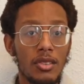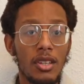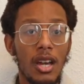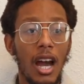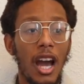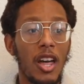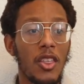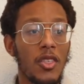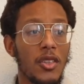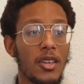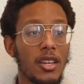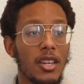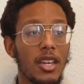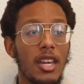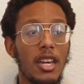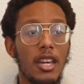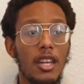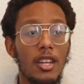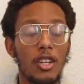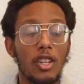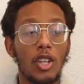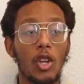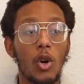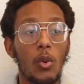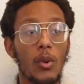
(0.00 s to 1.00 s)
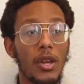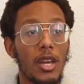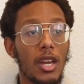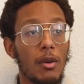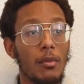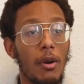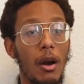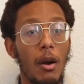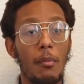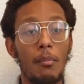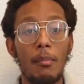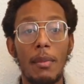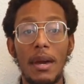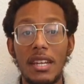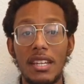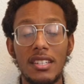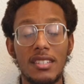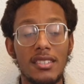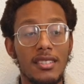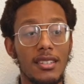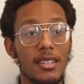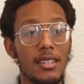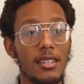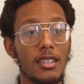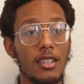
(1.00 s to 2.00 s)
I think knowing about
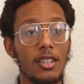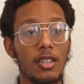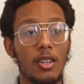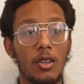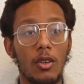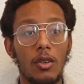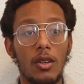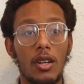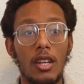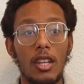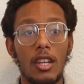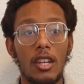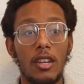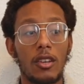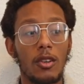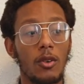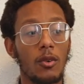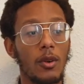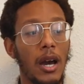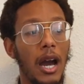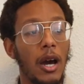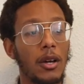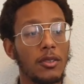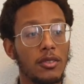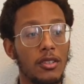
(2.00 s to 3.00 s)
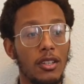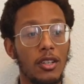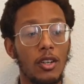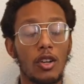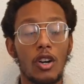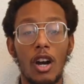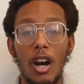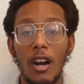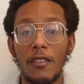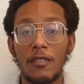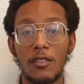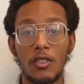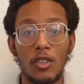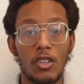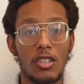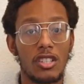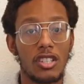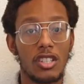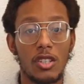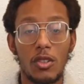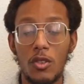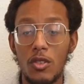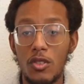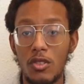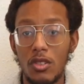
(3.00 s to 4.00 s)
medicine, knowing how to look after your
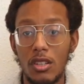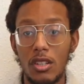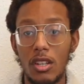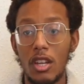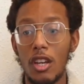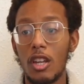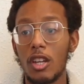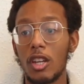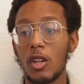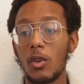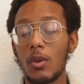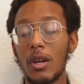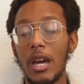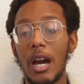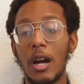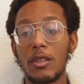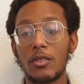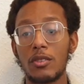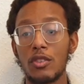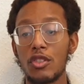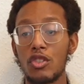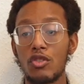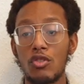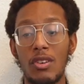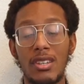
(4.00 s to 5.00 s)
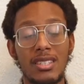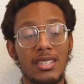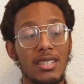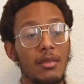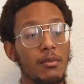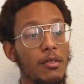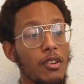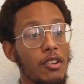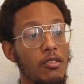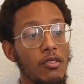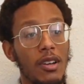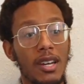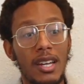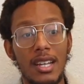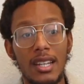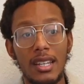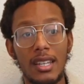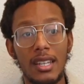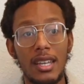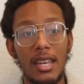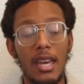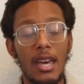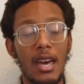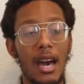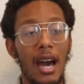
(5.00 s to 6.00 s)
children, knowing how to dress them
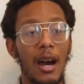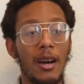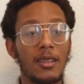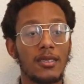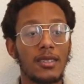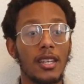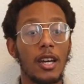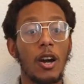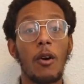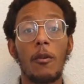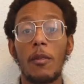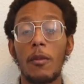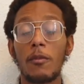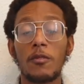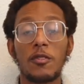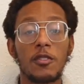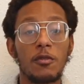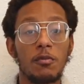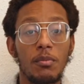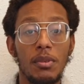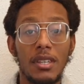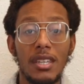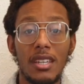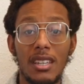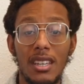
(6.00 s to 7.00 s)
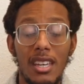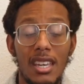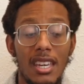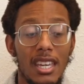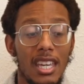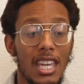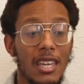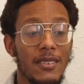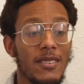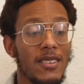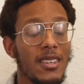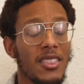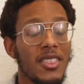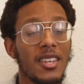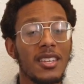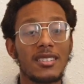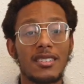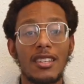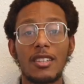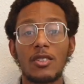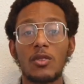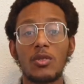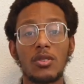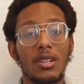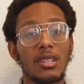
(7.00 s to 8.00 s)
correctly, how to help them speak, even things
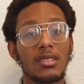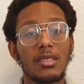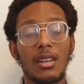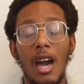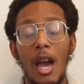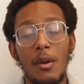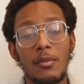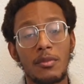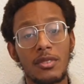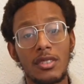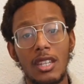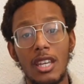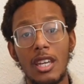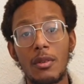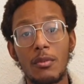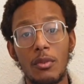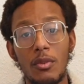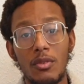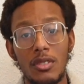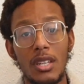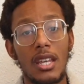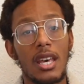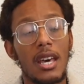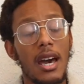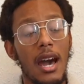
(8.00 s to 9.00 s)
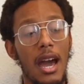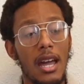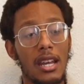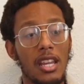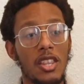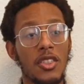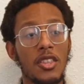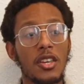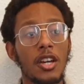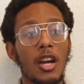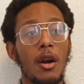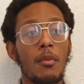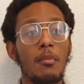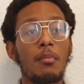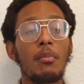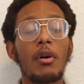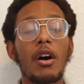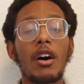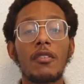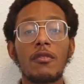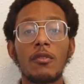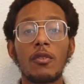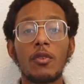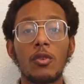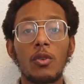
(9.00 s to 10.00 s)
like doing the times tables. And I think
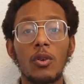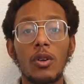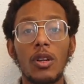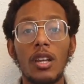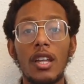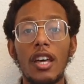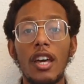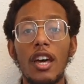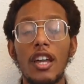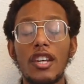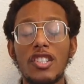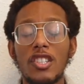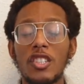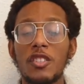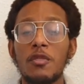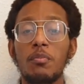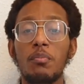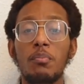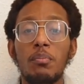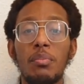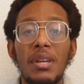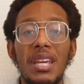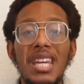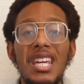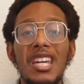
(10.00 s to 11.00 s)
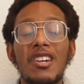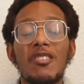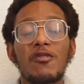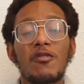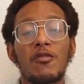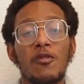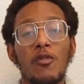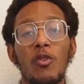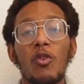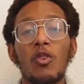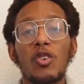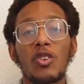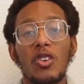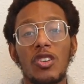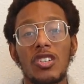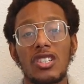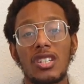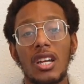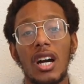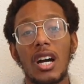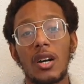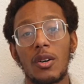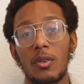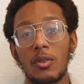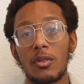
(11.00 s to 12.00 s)
above all, just being for your
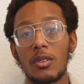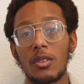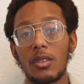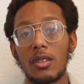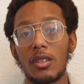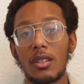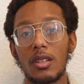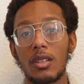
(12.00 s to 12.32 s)
child.